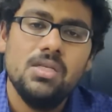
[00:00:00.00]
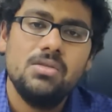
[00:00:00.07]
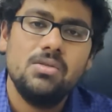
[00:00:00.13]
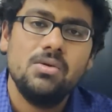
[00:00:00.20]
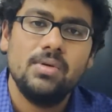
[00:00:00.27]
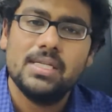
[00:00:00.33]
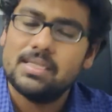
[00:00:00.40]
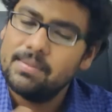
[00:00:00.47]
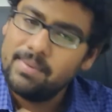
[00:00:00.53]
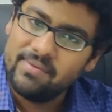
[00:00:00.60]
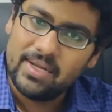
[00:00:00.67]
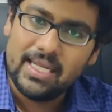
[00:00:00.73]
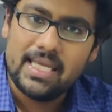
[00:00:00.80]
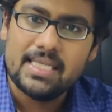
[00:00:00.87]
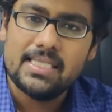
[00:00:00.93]
So it will be
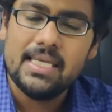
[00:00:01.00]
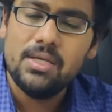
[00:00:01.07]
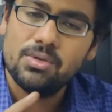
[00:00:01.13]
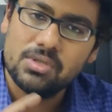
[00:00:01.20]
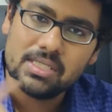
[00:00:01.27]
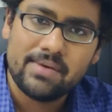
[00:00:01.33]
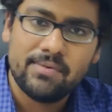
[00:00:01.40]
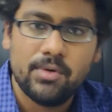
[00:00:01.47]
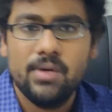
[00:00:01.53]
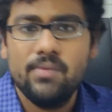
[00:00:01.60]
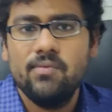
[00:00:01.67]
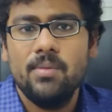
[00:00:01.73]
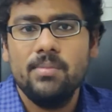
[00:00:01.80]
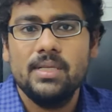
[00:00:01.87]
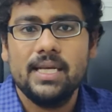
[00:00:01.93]
very easy. You just have to
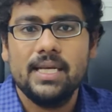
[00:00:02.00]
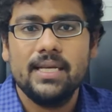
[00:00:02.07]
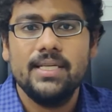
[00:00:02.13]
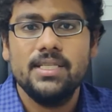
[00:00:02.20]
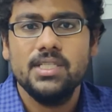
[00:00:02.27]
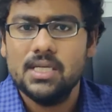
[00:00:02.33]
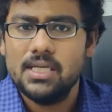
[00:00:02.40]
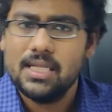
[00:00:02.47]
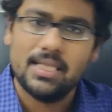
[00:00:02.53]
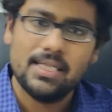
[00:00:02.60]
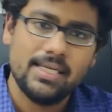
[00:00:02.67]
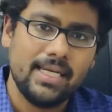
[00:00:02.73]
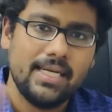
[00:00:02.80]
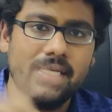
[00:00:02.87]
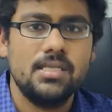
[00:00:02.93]
inform the technician, and
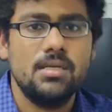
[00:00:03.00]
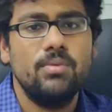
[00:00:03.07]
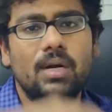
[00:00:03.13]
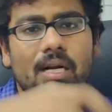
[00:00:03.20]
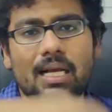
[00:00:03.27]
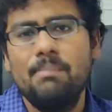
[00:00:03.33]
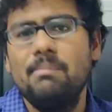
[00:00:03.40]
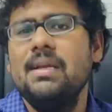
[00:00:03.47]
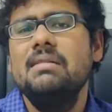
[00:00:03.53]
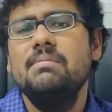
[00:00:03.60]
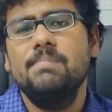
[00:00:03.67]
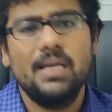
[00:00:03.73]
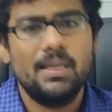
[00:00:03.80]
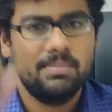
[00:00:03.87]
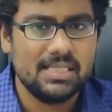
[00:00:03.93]
the technician will come
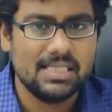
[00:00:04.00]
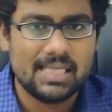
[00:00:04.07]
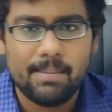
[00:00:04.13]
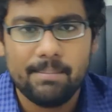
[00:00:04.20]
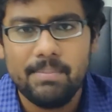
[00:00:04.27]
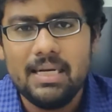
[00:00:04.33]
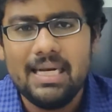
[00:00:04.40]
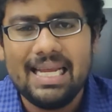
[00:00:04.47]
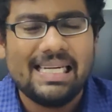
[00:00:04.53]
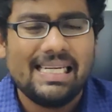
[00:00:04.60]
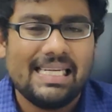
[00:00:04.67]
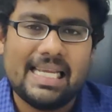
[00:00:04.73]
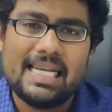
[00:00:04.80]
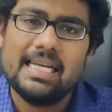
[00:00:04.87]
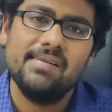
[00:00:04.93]
and pick up the sample
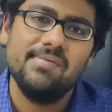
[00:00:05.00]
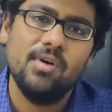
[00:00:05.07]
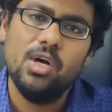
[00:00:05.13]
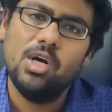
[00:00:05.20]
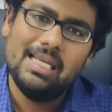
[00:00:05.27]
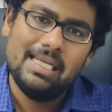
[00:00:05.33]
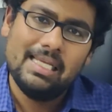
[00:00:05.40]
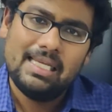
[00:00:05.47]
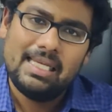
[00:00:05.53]
and take it for